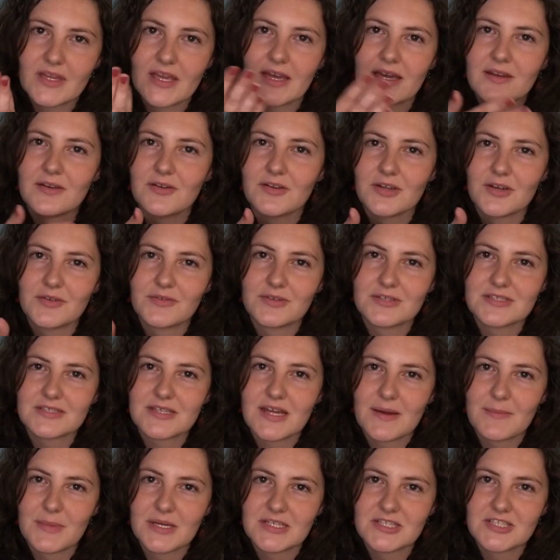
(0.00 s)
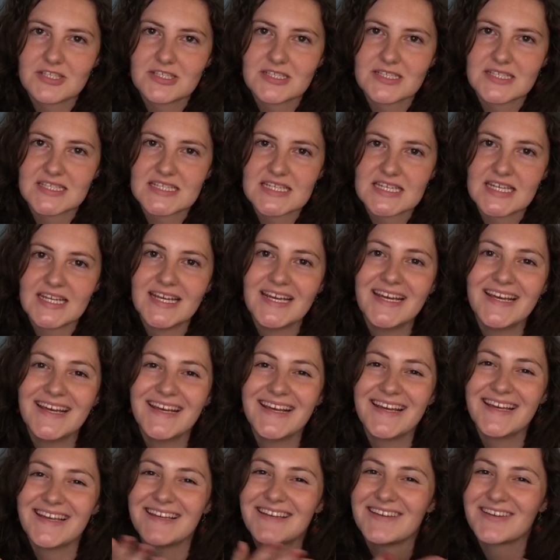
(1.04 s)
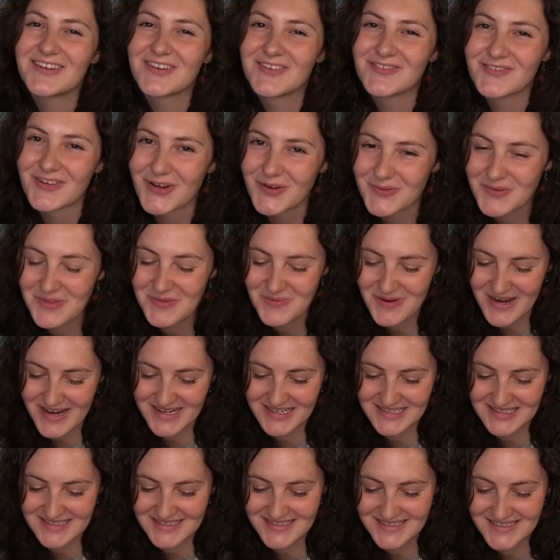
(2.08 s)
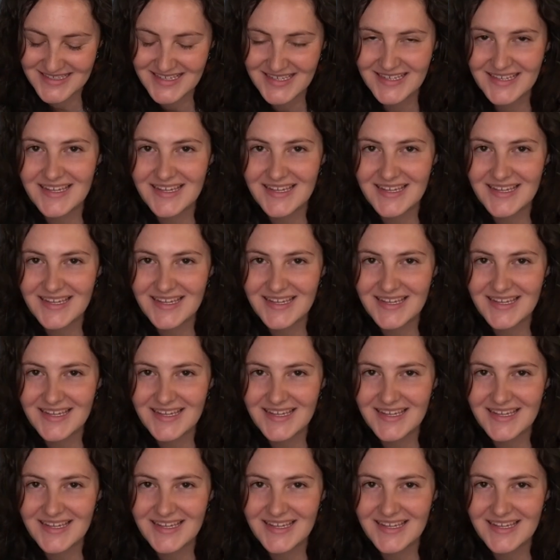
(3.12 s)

I don't know, there's not much to see growth-wise.